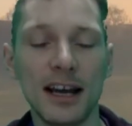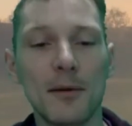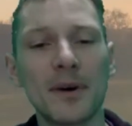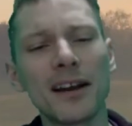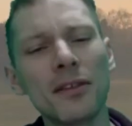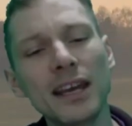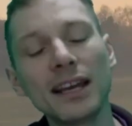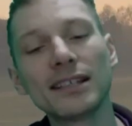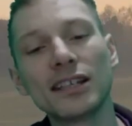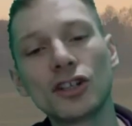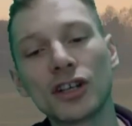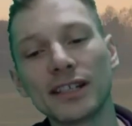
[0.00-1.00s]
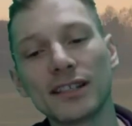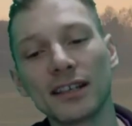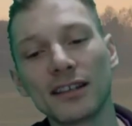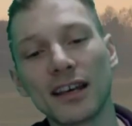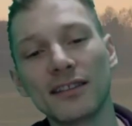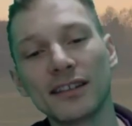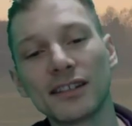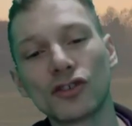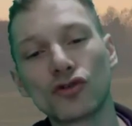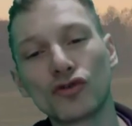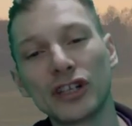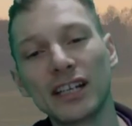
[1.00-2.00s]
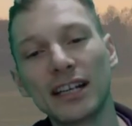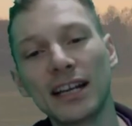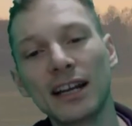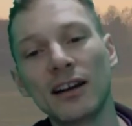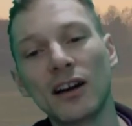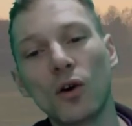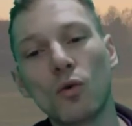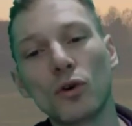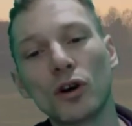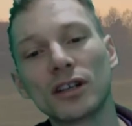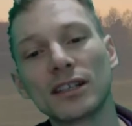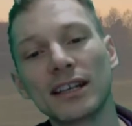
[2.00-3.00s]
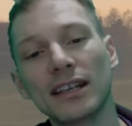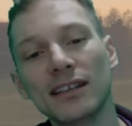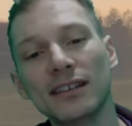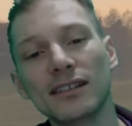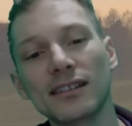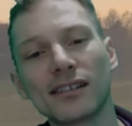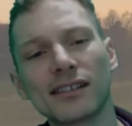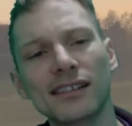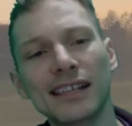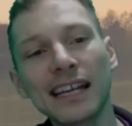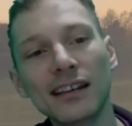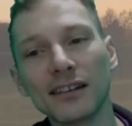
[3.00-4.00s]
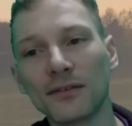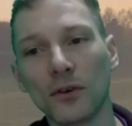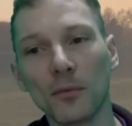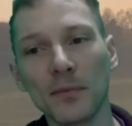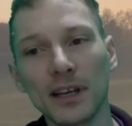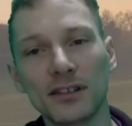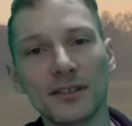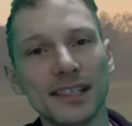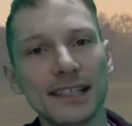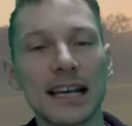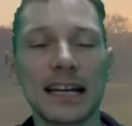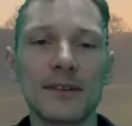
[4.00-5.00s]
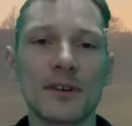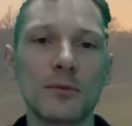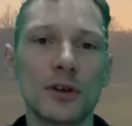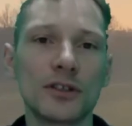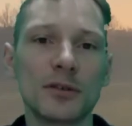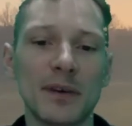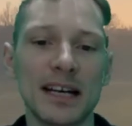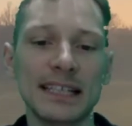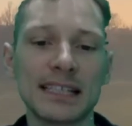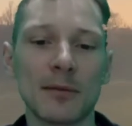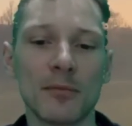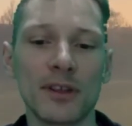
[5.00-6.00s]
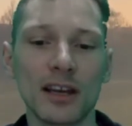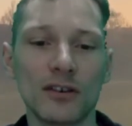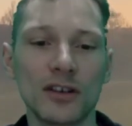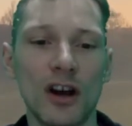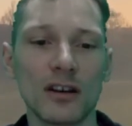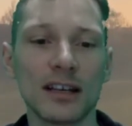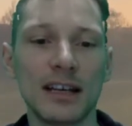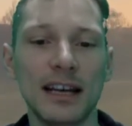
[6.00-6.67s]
But I think it's interesting that this is really what is needed for me to decide if I want to buy something or not.